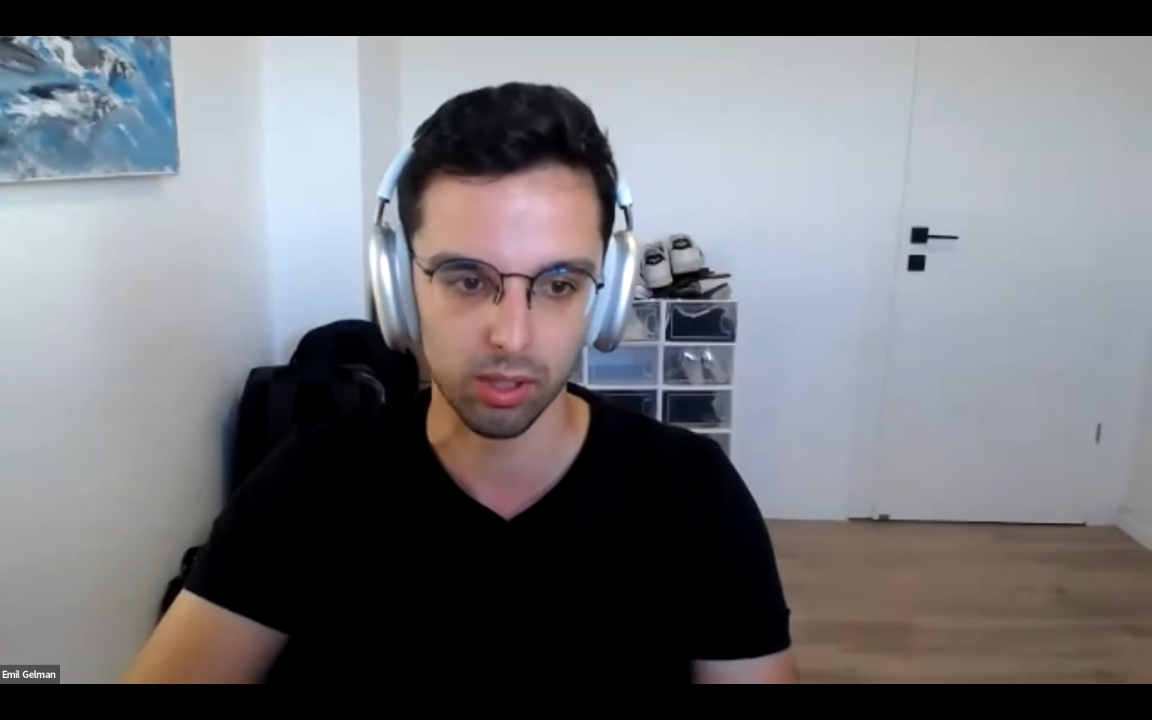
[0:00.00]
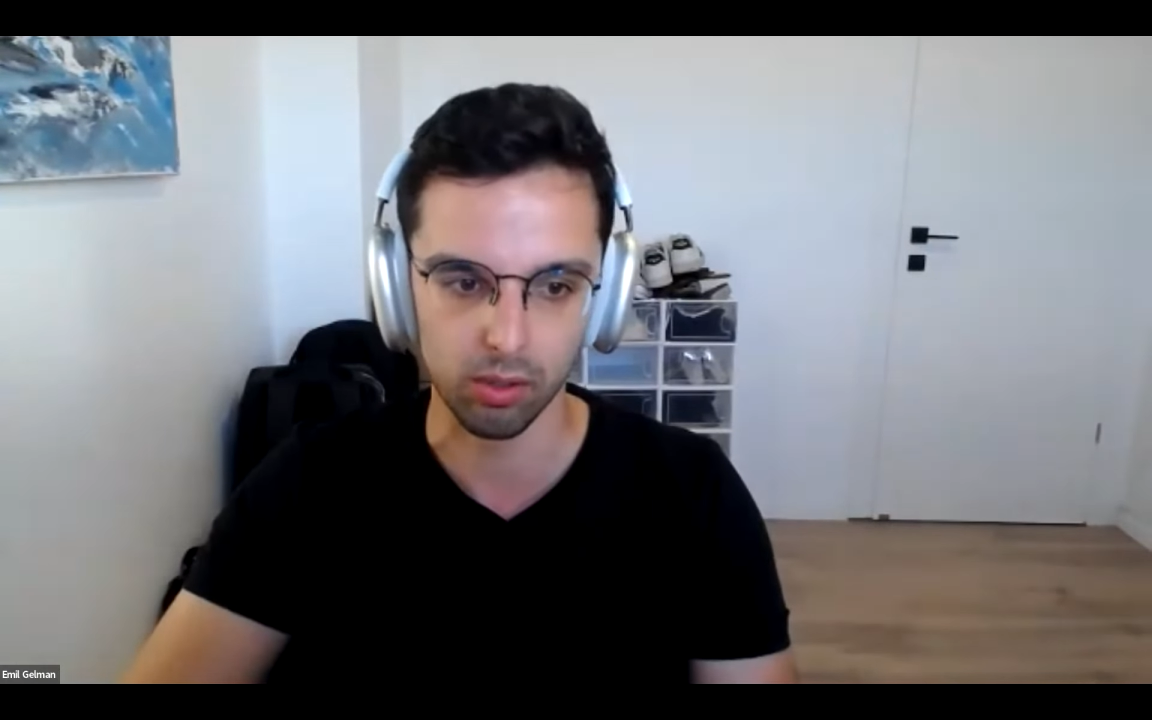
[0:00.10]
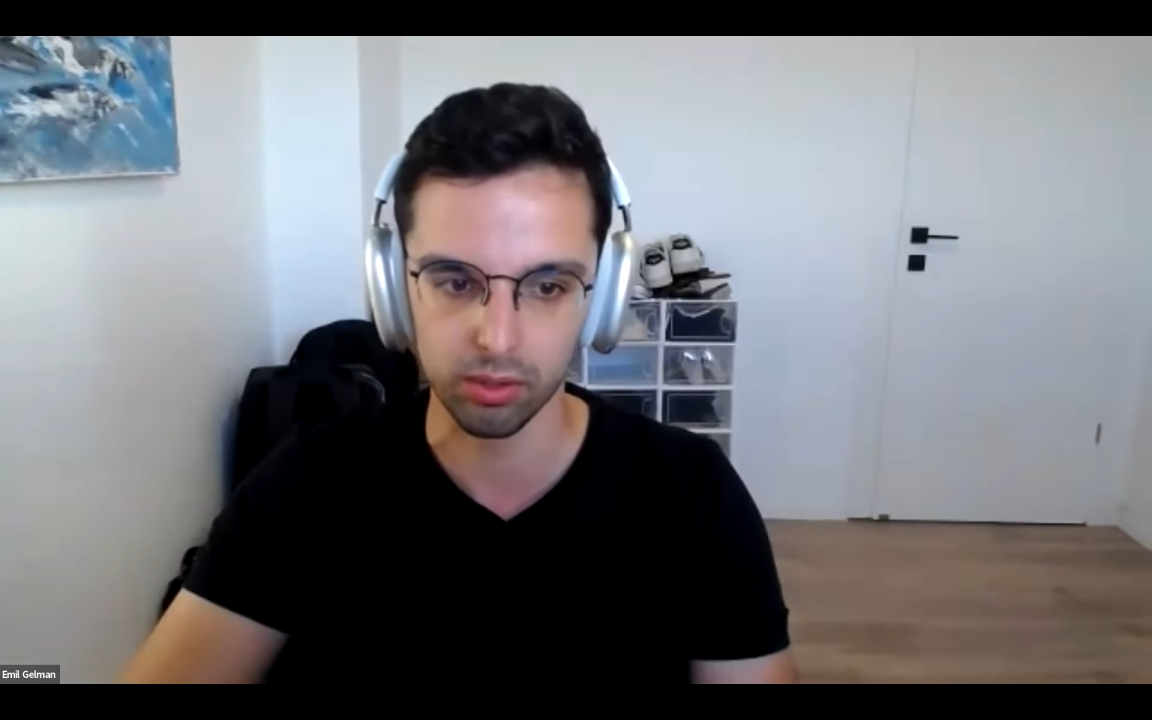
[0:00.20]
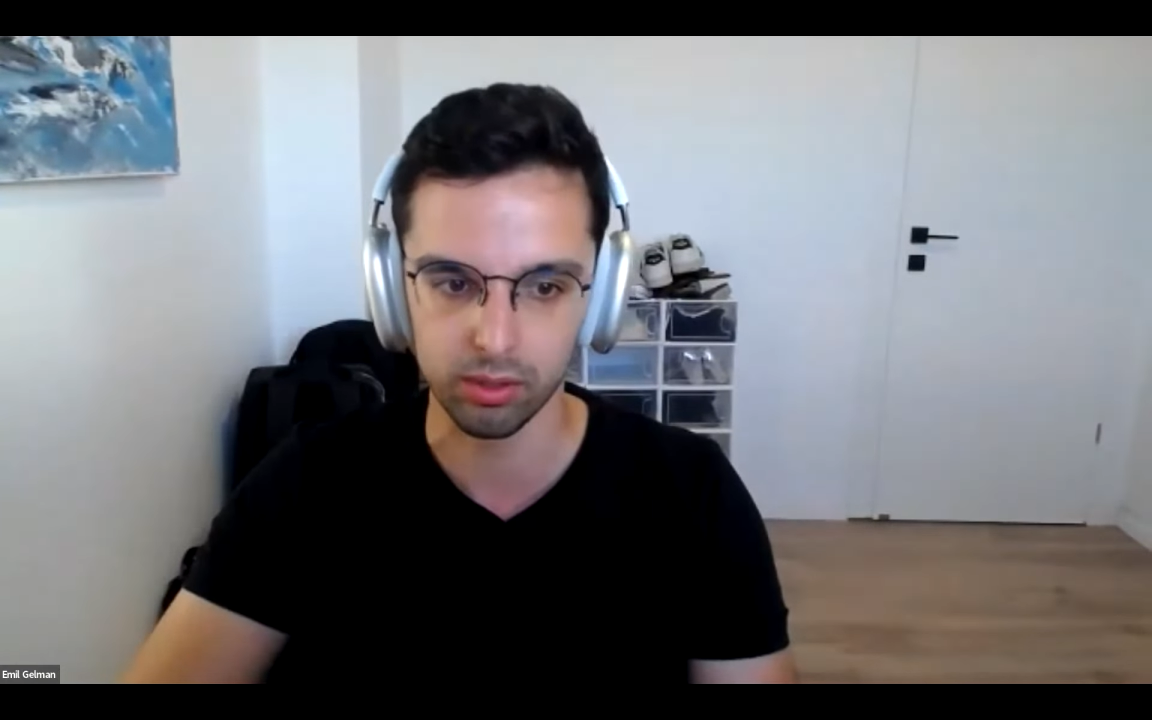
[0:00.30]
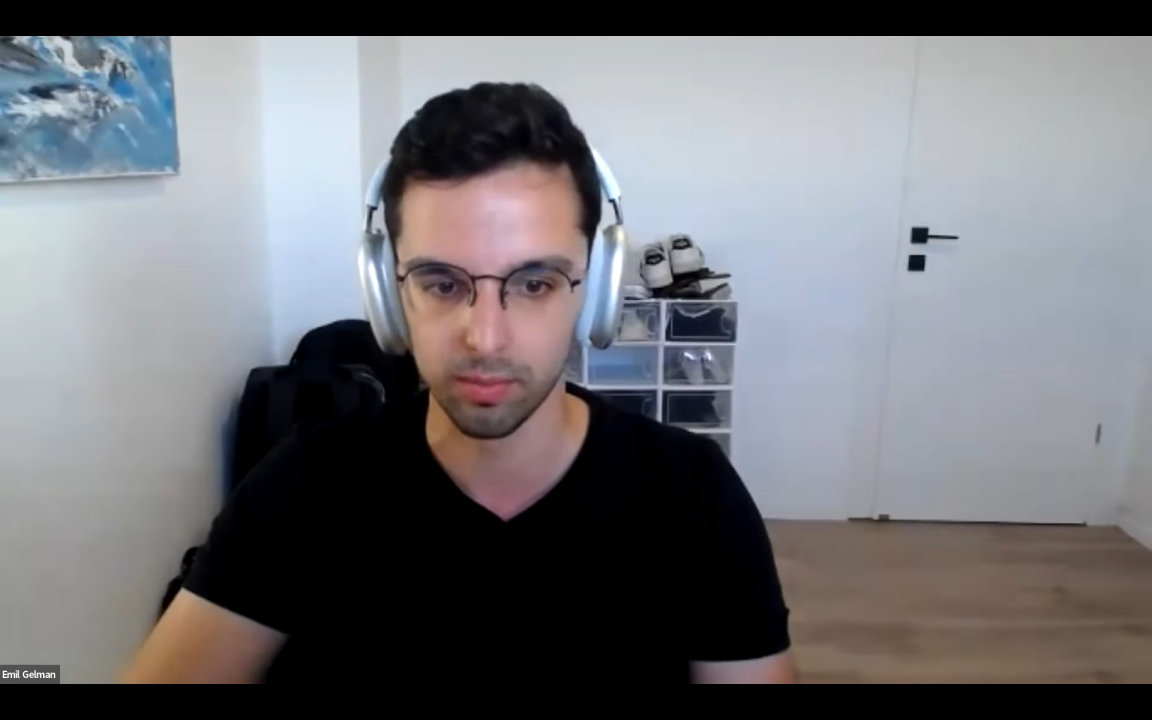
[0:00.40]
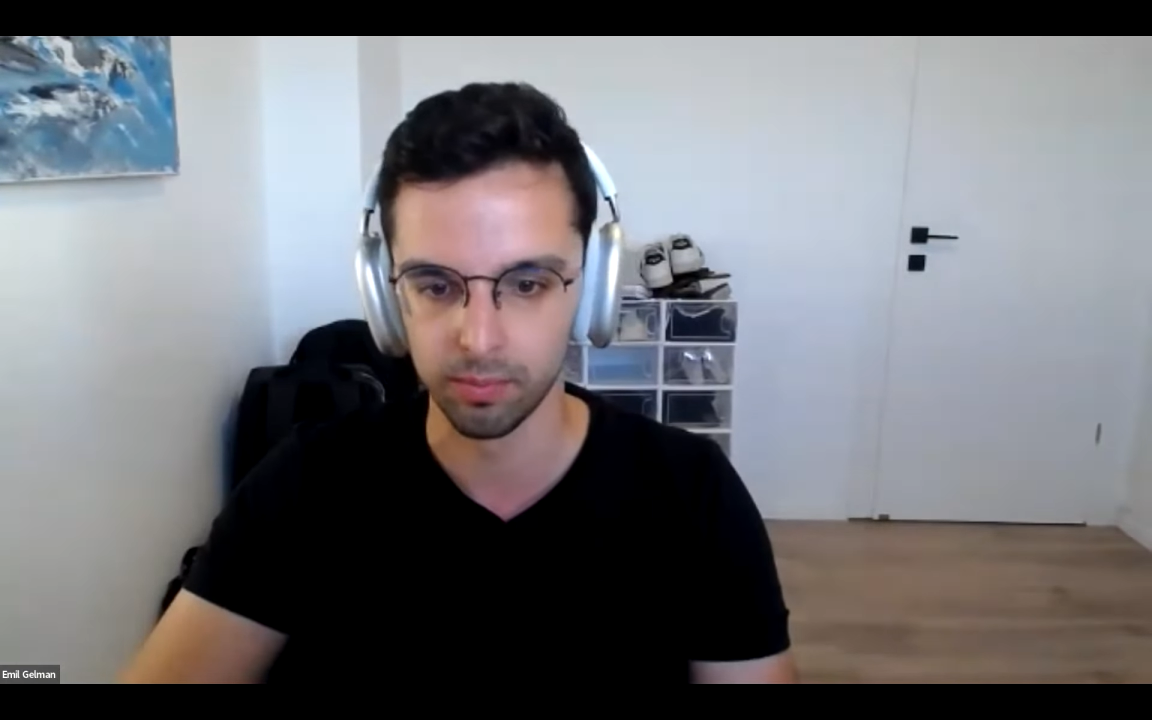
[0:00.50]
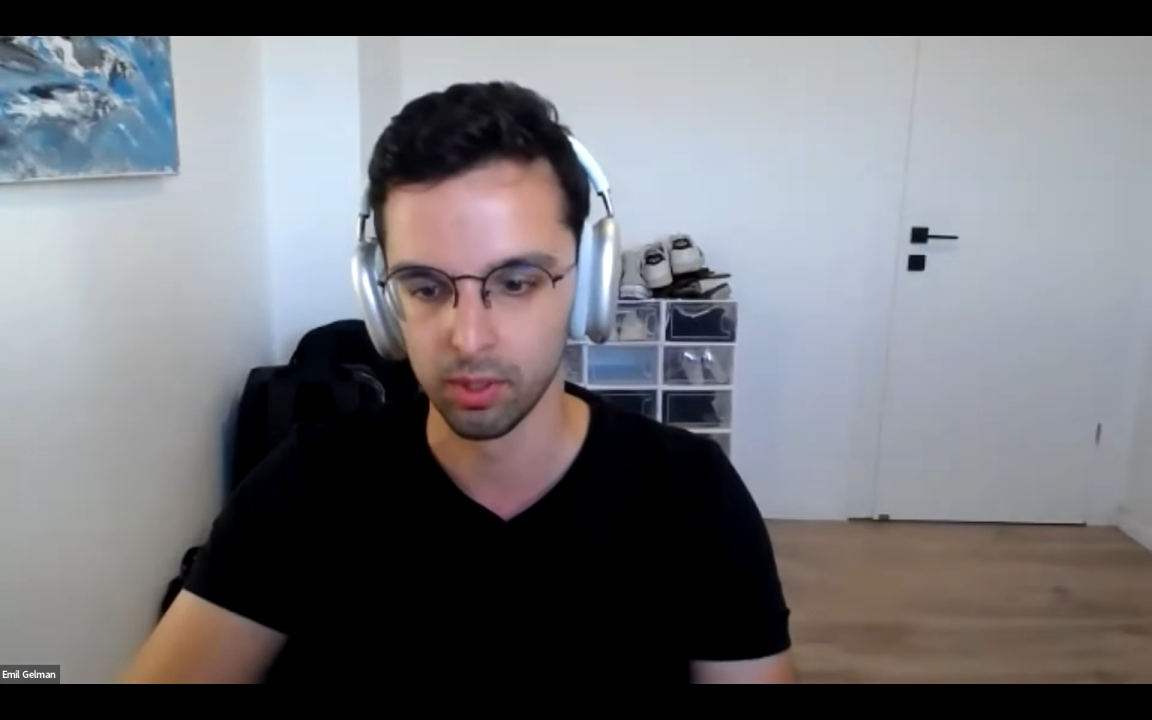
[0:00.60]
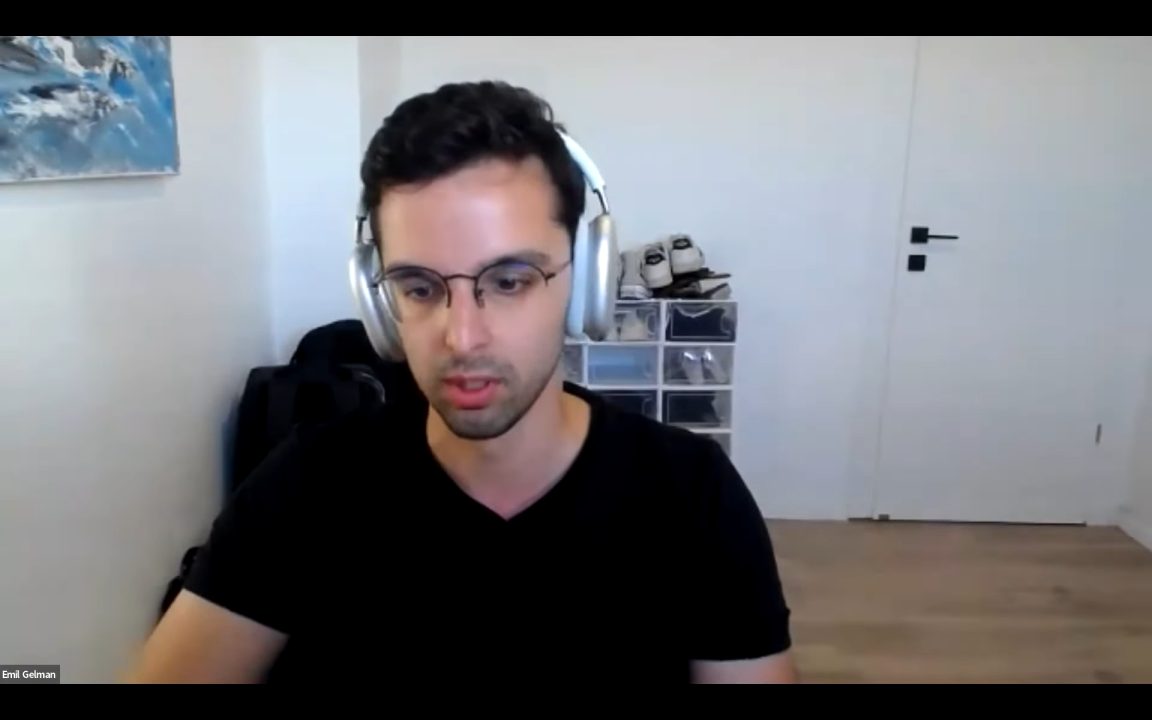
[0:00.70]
records,